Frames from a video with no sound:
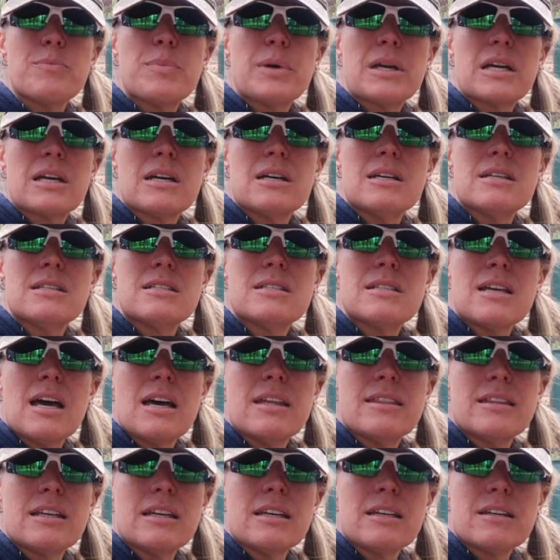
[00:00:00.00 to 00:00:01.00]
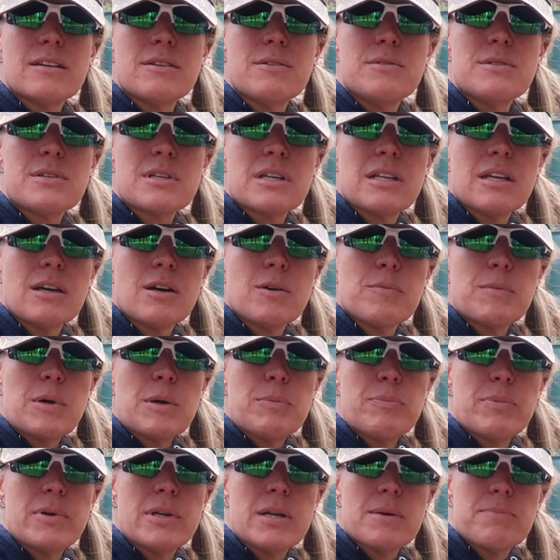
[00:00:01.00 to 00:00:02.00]
because I think who's going to help me
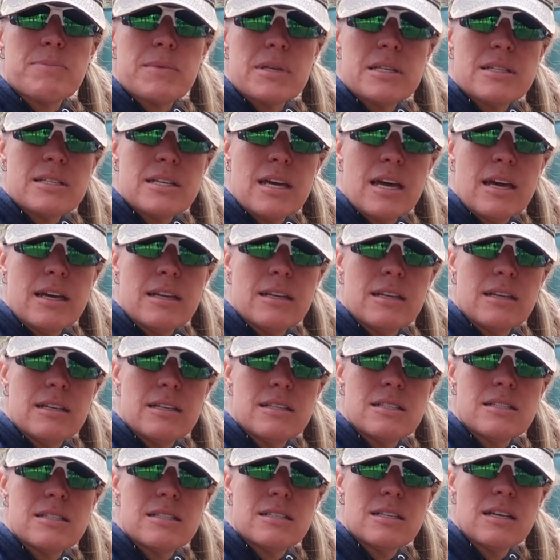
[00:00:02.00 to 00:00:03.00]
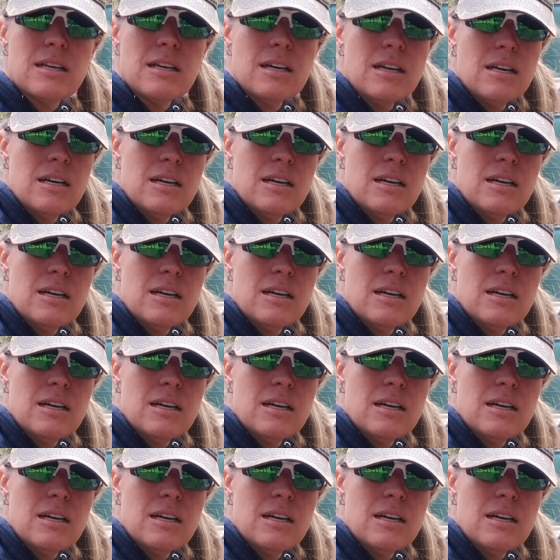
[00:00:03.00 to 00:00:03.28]
put up the tent is